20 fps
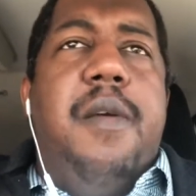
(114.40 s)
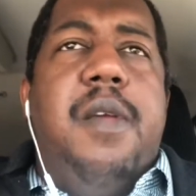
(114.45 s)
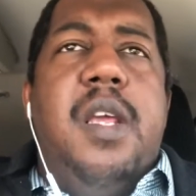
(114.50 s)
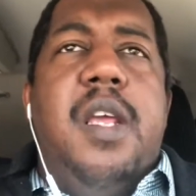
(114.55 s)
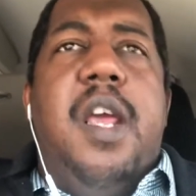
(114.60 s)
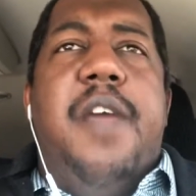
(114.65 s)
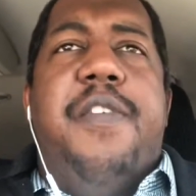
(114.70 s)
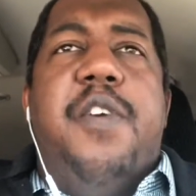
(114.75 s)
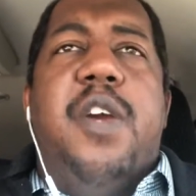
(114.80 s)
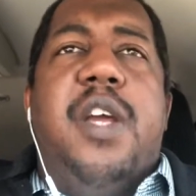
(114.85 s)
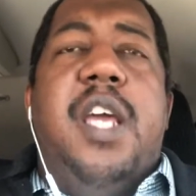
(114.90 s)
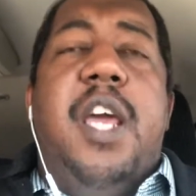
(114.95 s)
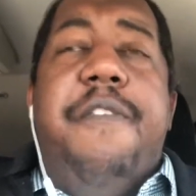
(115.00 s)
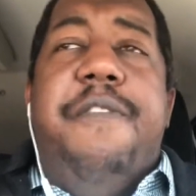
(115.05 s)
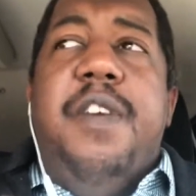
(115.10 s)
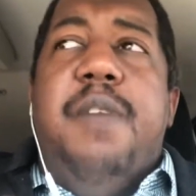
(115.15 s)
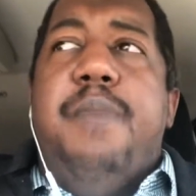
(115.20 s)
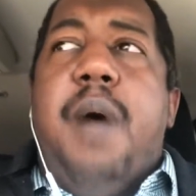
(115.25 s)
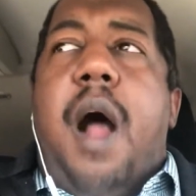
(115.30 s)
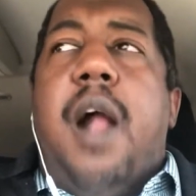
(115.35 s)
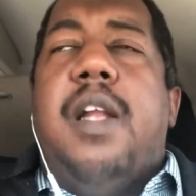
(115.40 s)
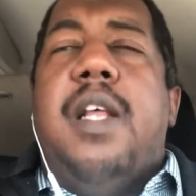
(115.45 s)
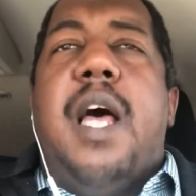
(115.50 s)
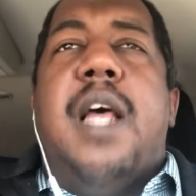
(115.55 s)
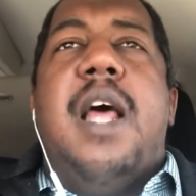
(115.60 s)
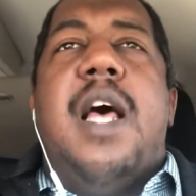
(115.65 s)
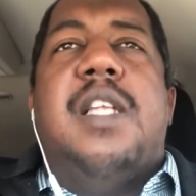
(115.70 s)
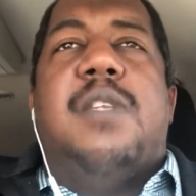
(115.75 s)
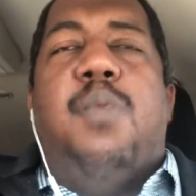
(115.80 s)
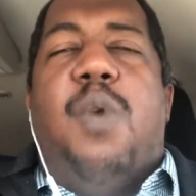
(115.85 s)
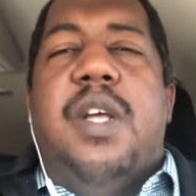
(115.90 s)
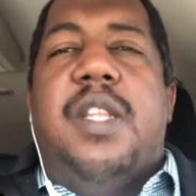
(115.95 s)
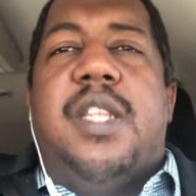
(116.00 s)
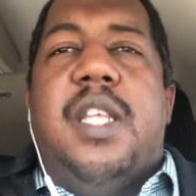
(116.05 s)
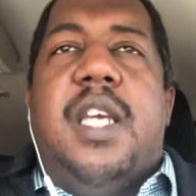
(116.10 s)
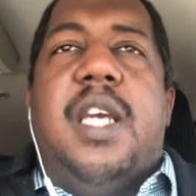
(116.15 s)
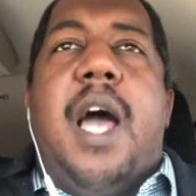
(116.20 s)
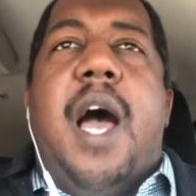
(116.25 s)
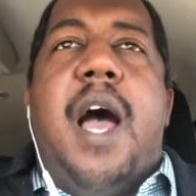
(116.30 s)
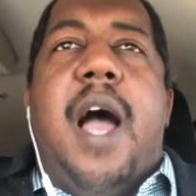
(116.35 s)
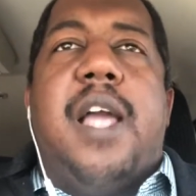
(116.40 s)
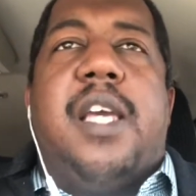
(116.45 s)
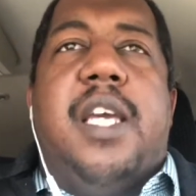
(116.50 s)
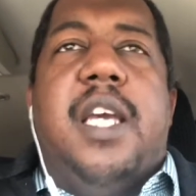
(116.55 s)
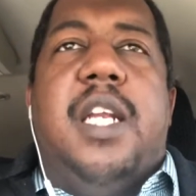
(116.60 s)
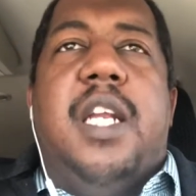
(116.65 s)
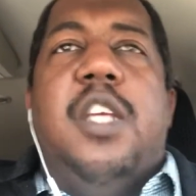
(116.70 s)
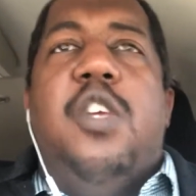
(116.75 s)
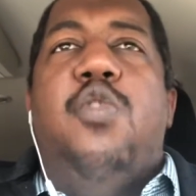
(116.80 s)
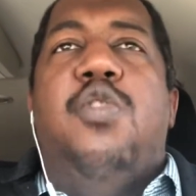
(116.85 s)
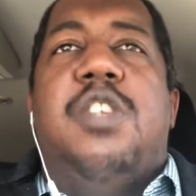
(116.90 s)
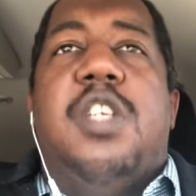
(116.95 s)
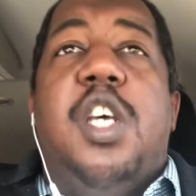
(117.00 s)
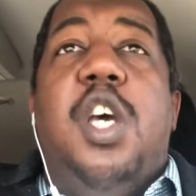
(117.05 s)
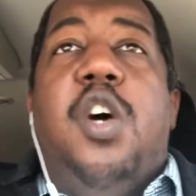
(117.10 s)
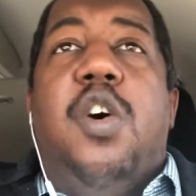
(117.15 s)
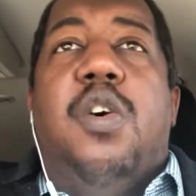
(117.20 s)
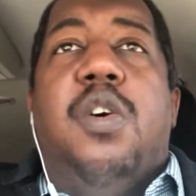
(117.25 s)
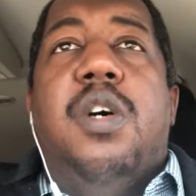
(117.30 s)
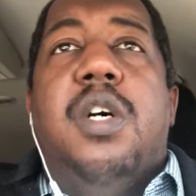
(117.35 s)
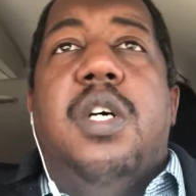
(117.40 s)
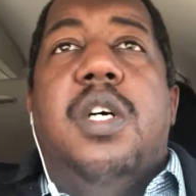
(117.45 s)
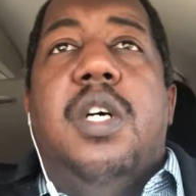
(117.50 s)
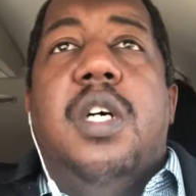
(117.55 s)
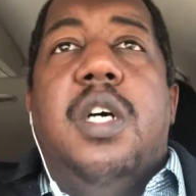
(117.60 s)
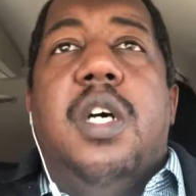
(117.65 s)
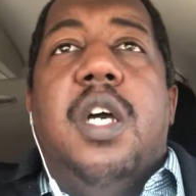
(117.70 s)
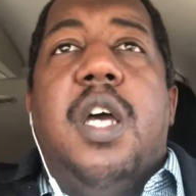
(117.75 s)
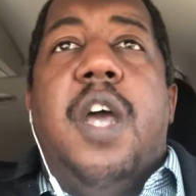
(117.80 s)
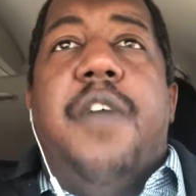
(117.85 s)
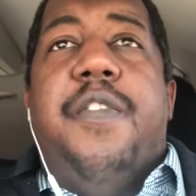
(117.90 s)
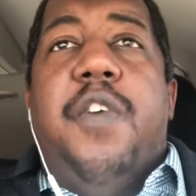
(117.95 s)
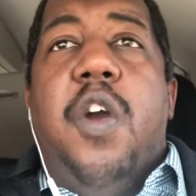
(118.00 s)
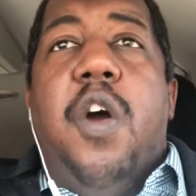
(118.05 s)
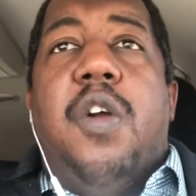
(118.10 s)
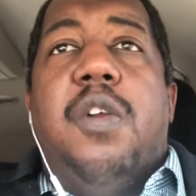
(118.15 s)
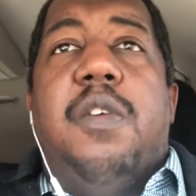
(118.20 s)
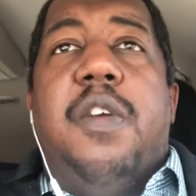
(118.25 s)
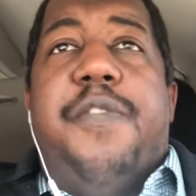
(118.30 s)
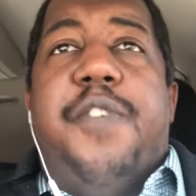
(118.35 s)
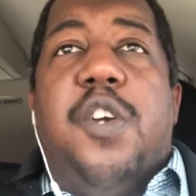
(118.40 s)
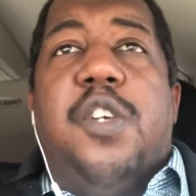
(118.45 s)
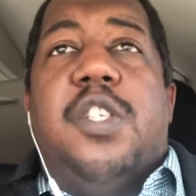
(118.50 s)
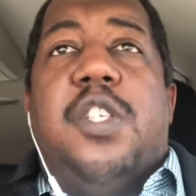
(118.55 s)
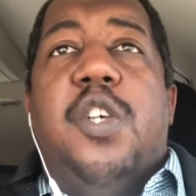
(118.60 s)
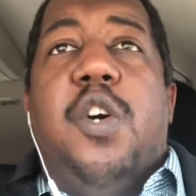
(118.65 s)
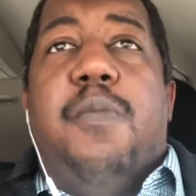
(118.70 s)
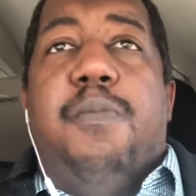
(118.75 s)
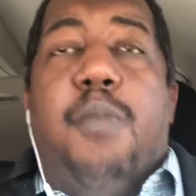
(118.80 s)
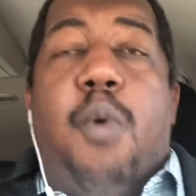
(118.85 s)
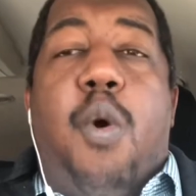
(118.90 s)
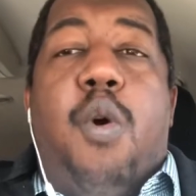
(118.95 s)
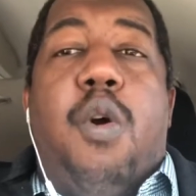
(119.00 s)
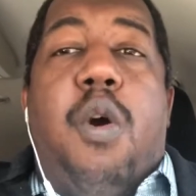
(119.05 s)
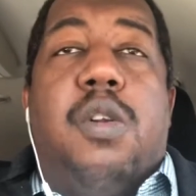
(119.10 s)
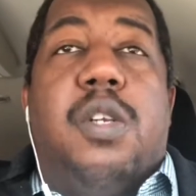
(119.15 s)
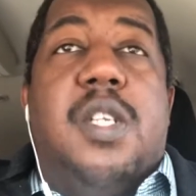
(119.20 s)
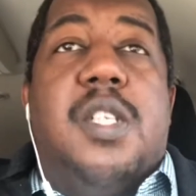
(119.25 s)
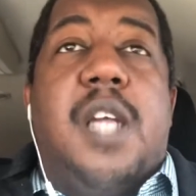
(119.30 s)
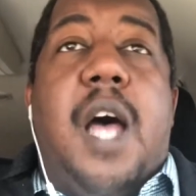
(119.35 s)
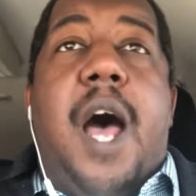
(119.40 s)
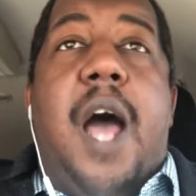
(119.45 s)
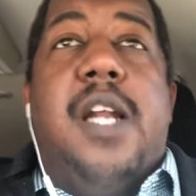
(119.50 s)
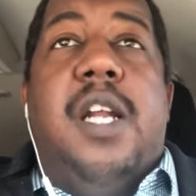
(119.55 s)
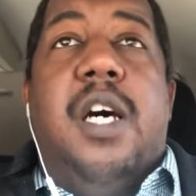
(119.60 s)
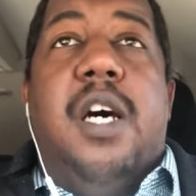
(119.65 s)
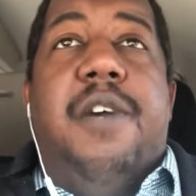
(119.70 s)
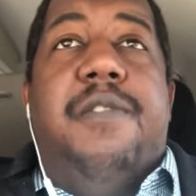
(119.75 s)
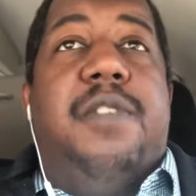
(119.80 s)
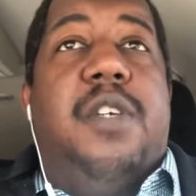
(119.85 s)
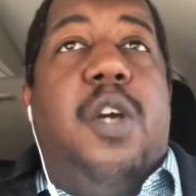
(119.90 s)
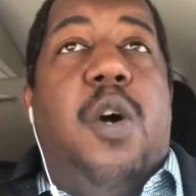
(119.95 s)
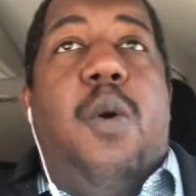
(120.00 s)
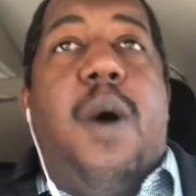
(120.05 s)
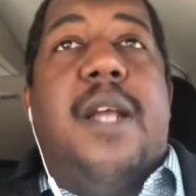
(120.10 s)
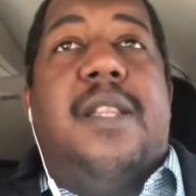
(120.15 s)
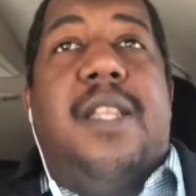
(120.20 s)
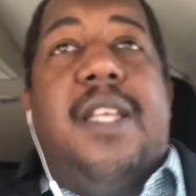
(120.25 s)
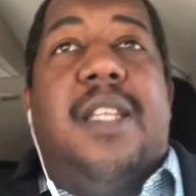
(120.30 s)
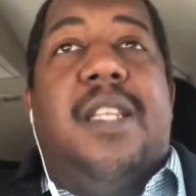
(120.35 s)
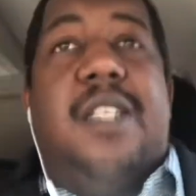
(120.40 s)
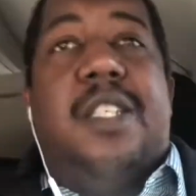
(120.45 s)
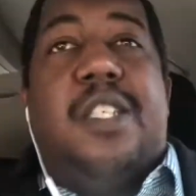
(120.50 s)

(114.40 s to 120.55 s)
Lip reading: if you're iffy about it, that's one thing. I get it. You still, if you're still more on the side of, I think this